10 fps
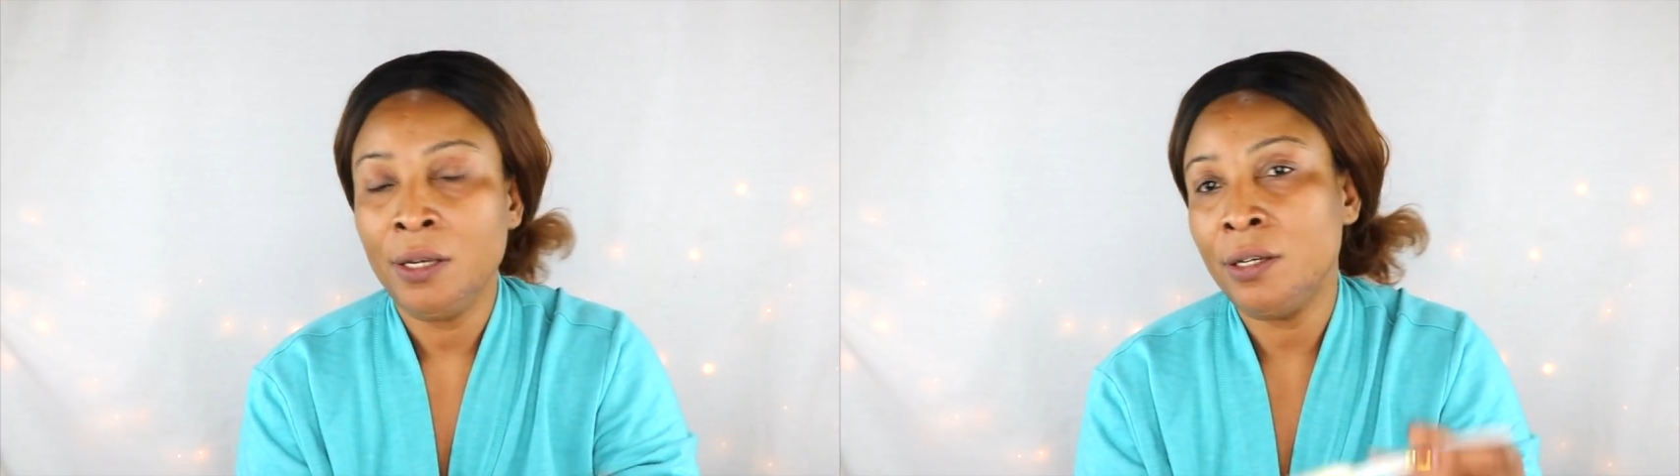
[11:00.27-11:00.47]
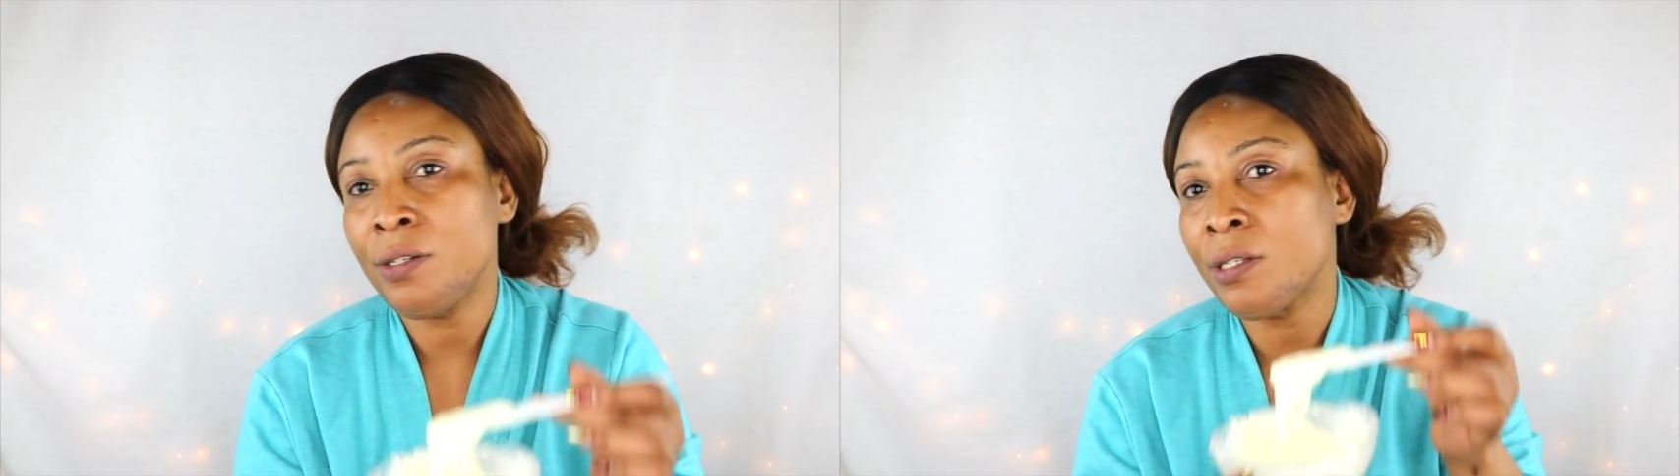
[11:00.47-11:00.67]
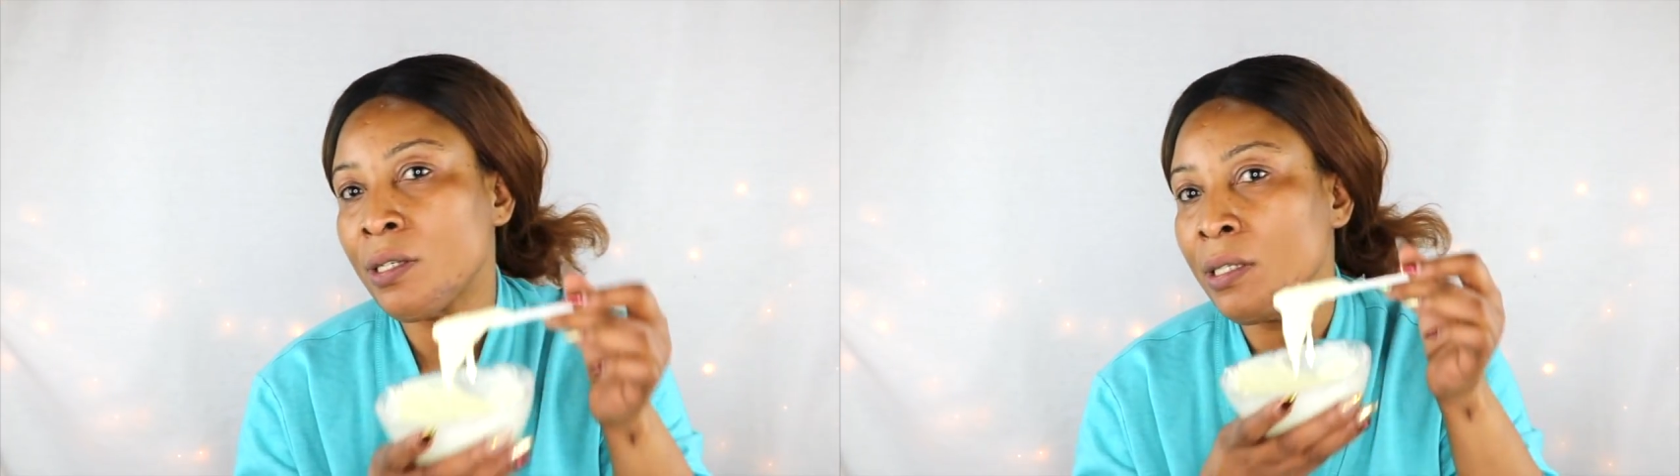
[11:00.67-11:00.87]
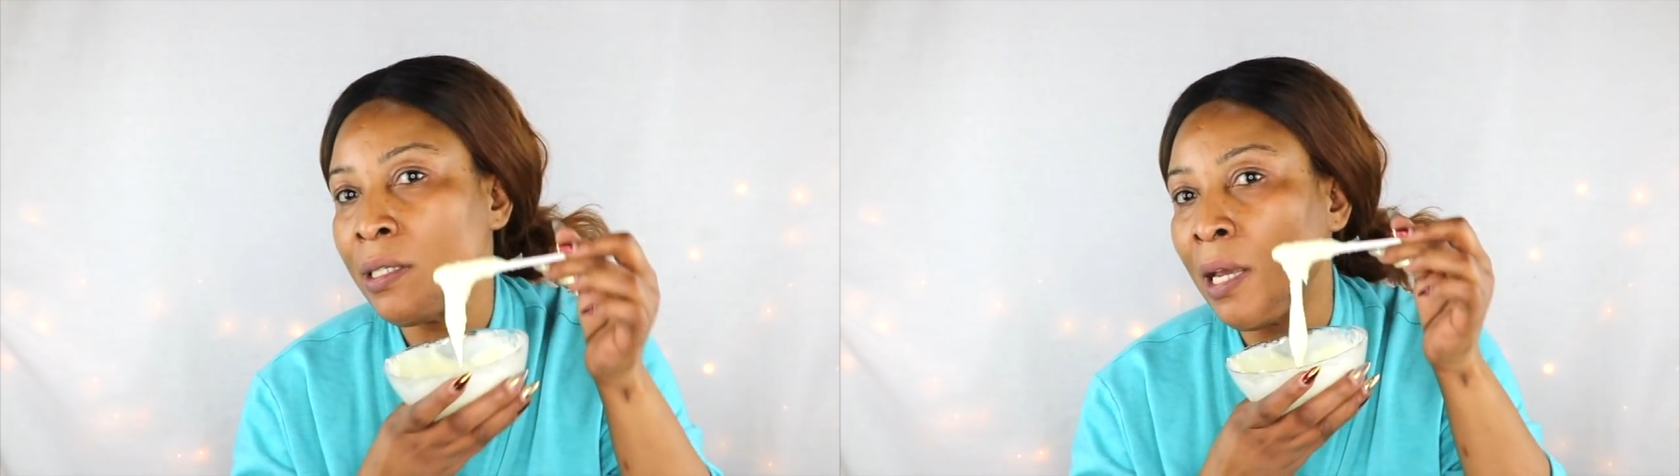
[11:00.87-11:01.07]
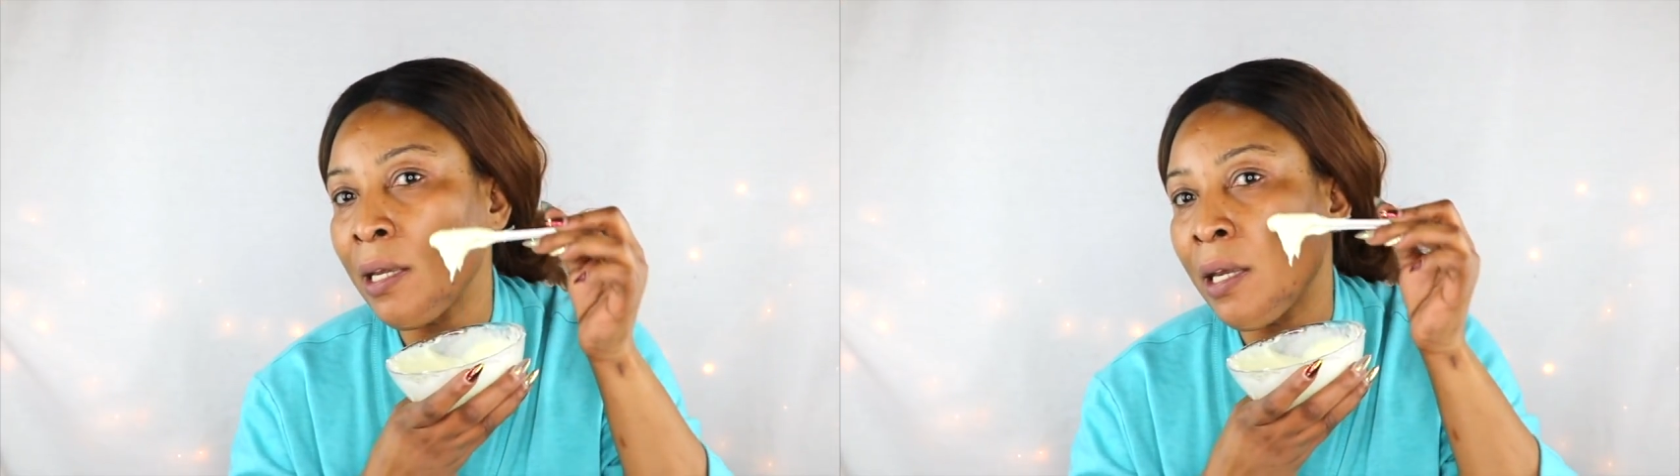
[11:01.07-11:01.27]
You're just gonna
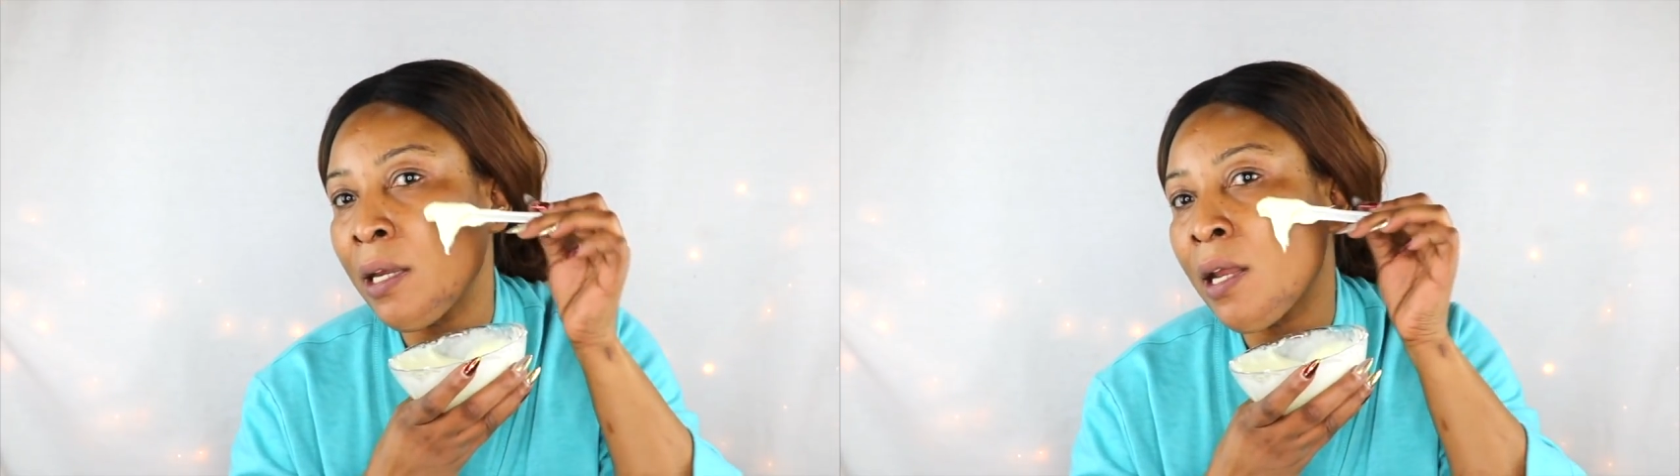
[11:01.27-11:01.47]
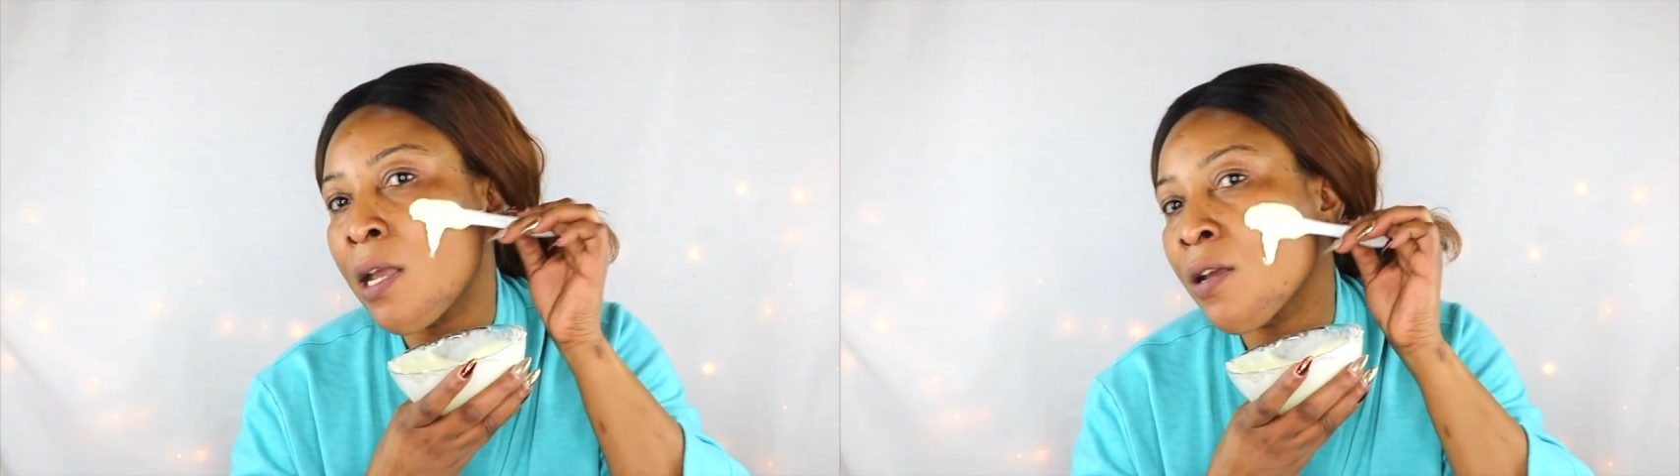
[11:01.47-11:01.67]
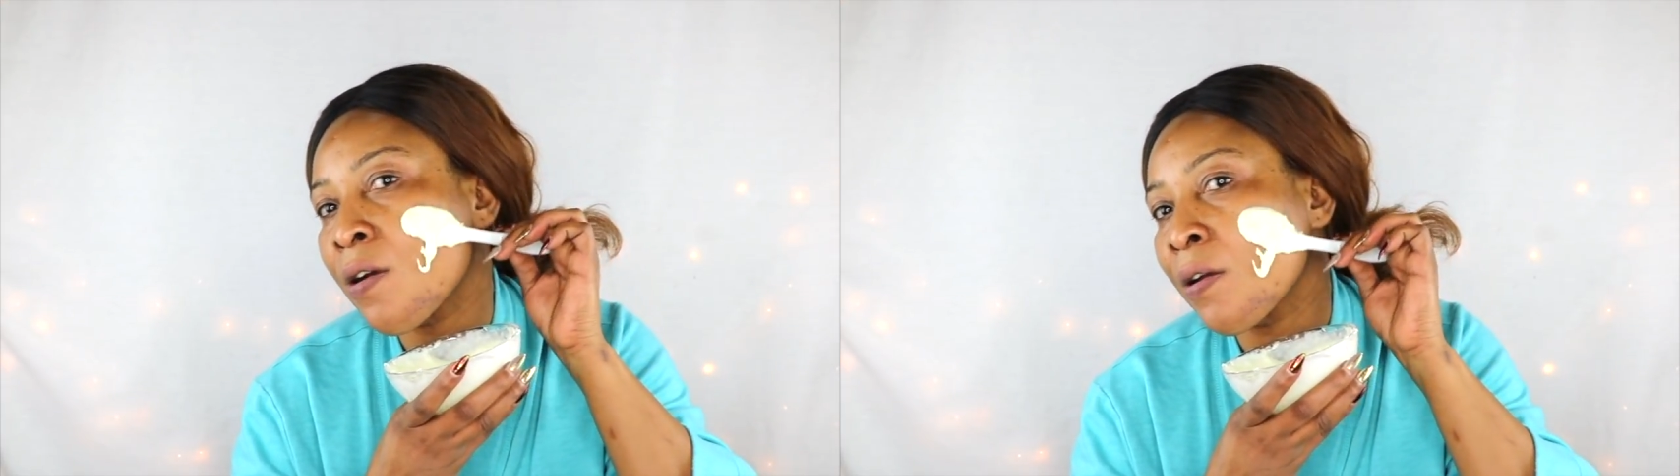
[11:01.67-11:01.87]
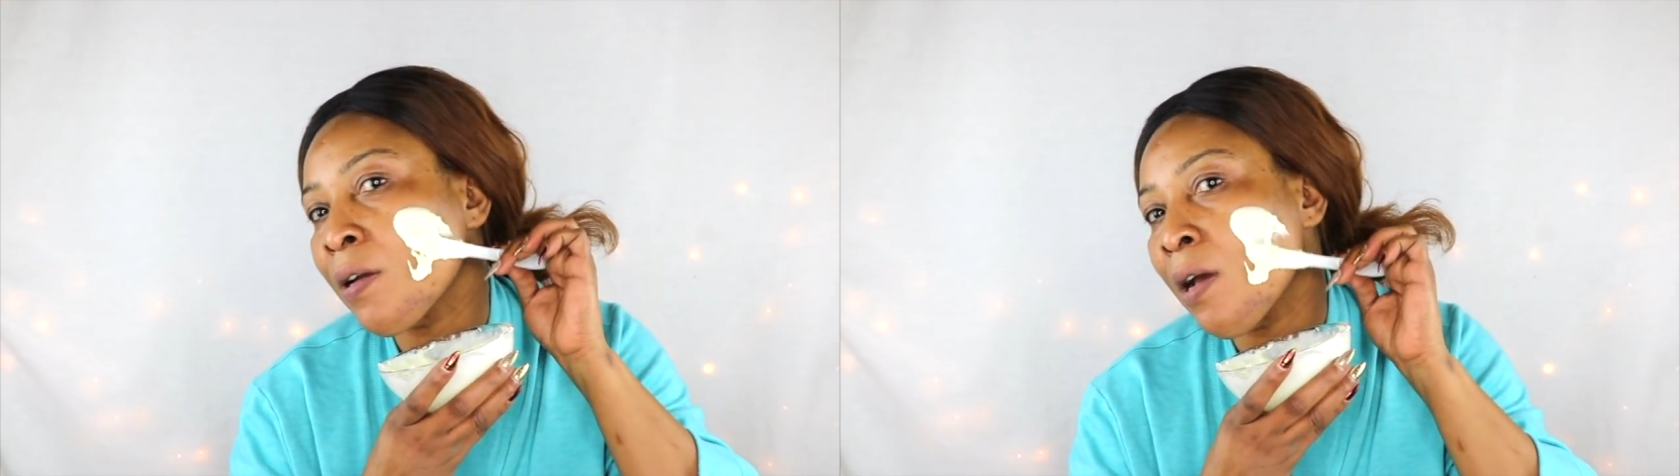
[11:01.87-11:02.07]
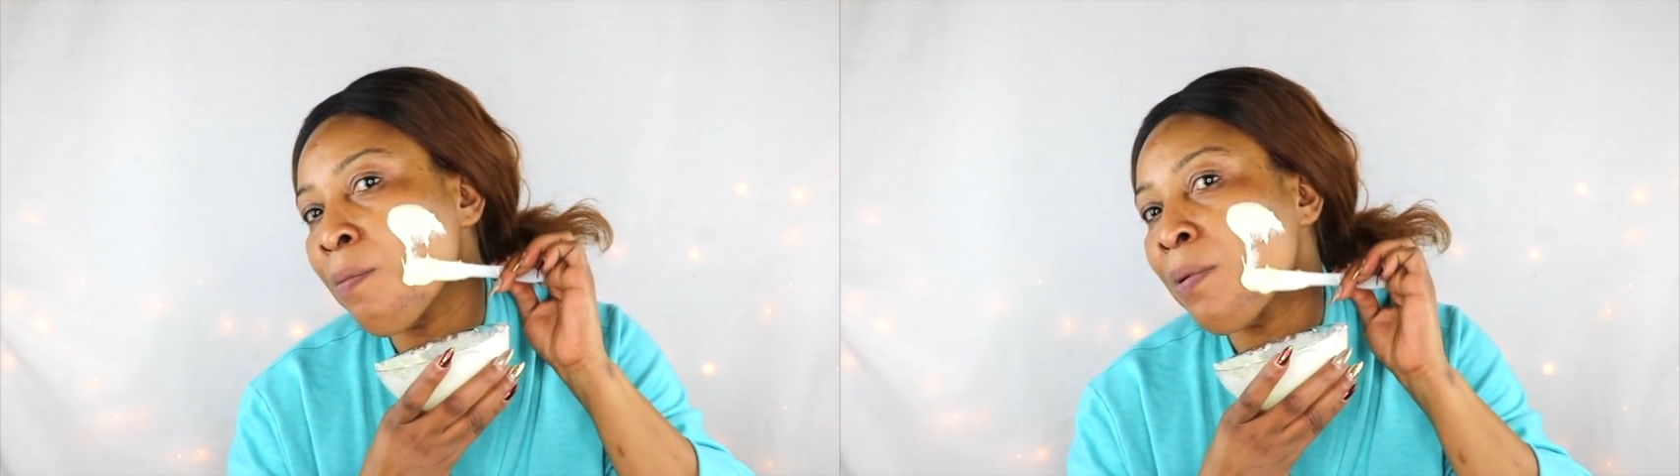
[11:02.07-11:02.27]
take it and you're
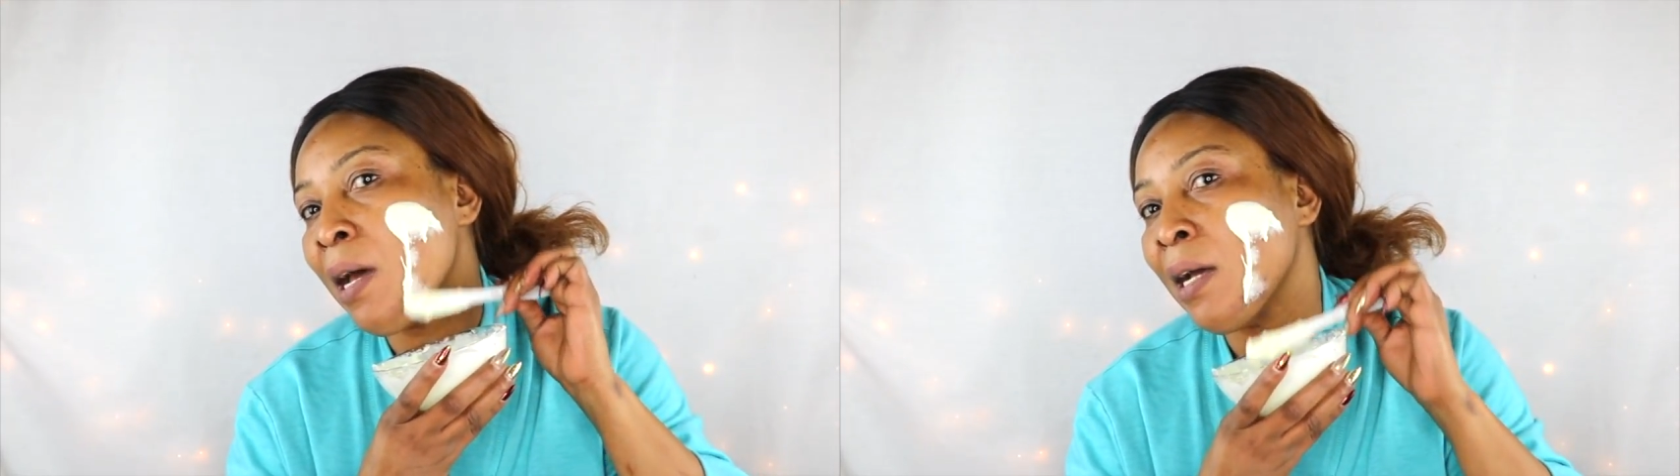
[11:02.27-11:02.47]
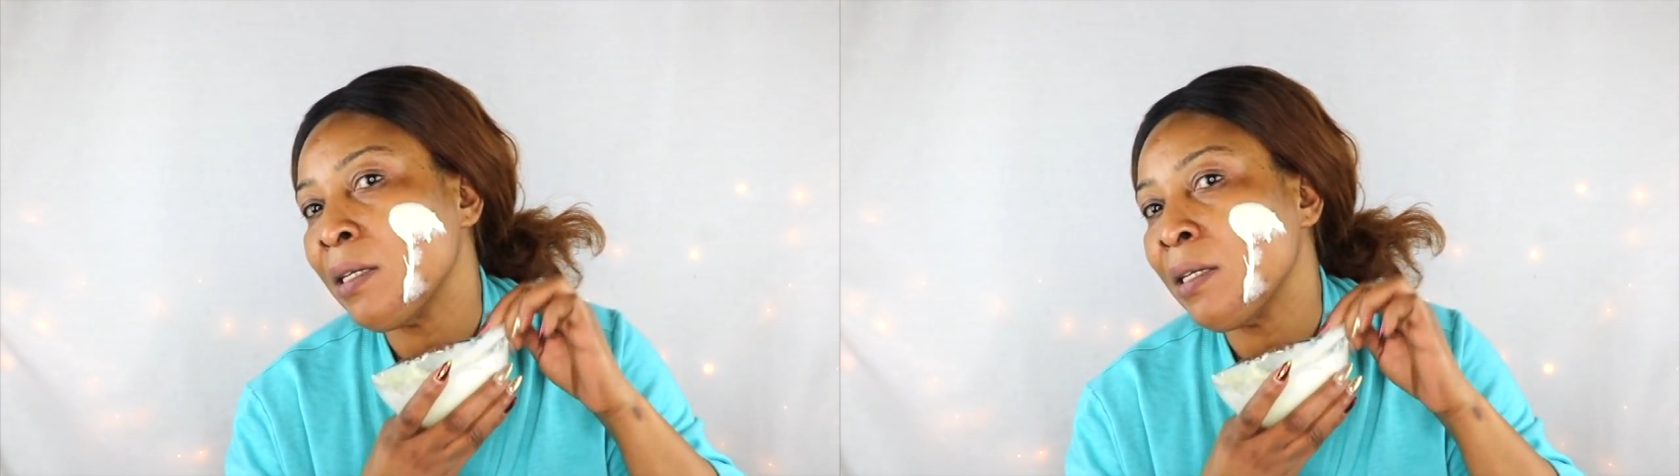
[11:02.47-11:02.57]
gonna apply